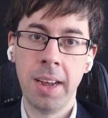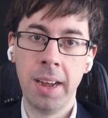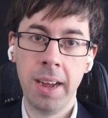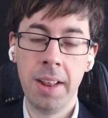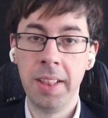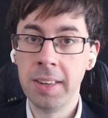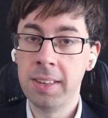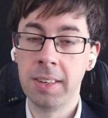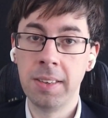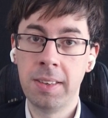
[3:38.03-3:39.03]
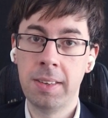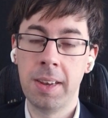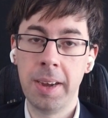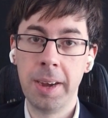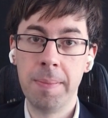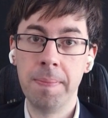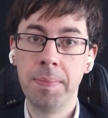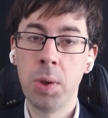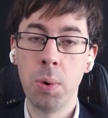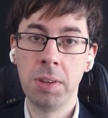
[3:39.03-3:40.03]
And this has
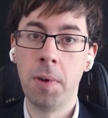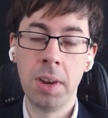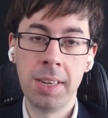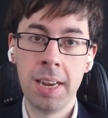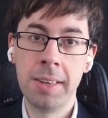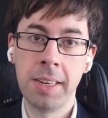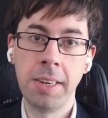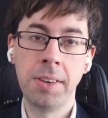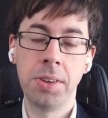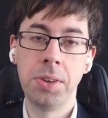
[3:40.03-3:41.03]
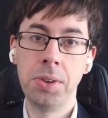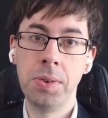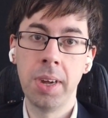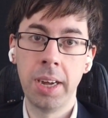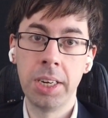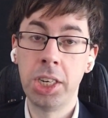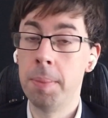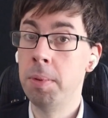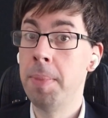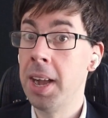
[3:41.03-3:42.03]
caused volatility to
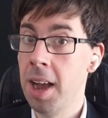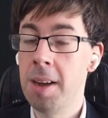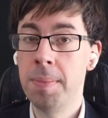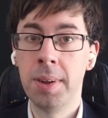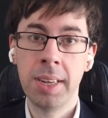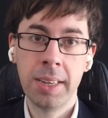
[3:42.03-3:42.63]
jump back up